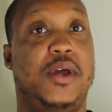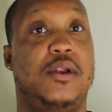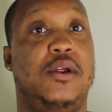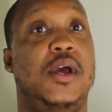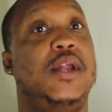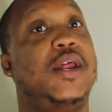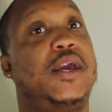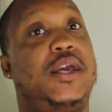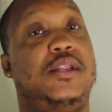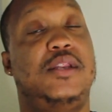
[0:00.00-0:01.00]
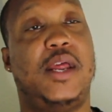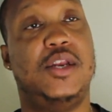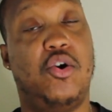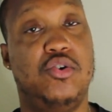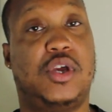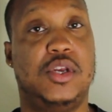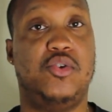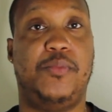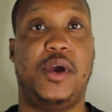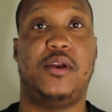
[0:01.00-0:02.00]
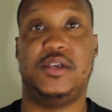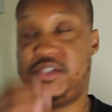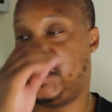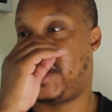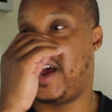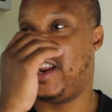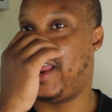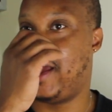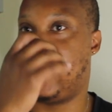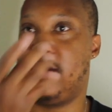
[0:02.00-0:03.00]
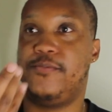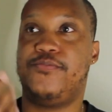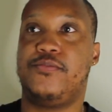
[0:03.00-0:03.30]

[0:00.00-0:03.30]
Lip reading: better. They know you can do better. It's just kind of like,